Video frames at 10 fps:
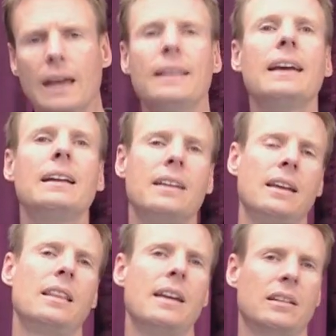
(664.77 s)
And they can
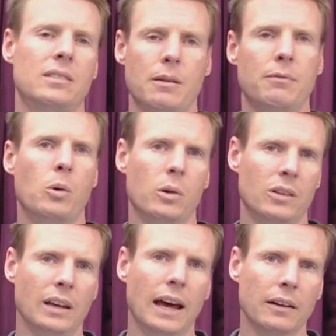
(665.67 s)
take the next step forward
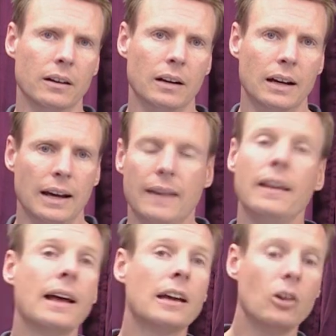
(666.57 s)
together. And
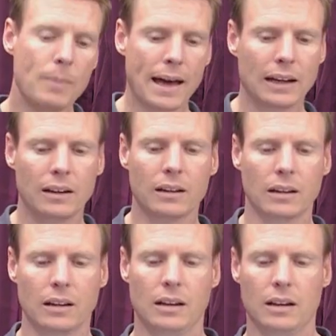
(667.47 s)
then I can go back into
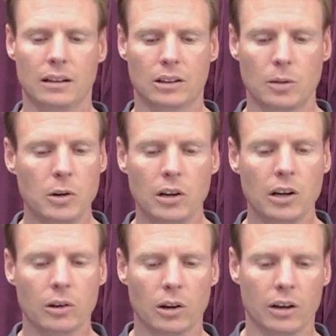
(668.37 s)
the
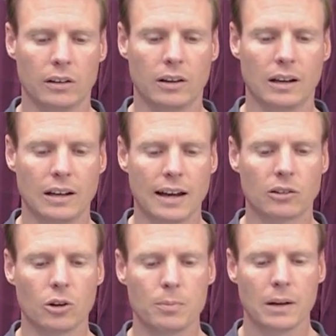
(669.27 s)
community group or into the
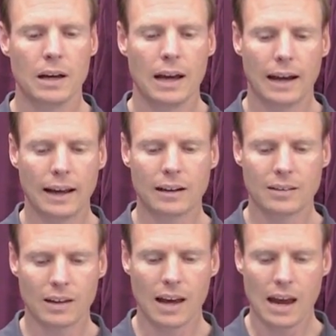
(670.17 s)
Connect group, and I can
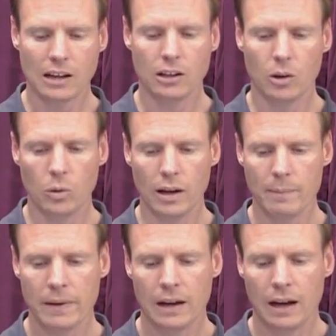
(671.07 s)
say, hey, you know what?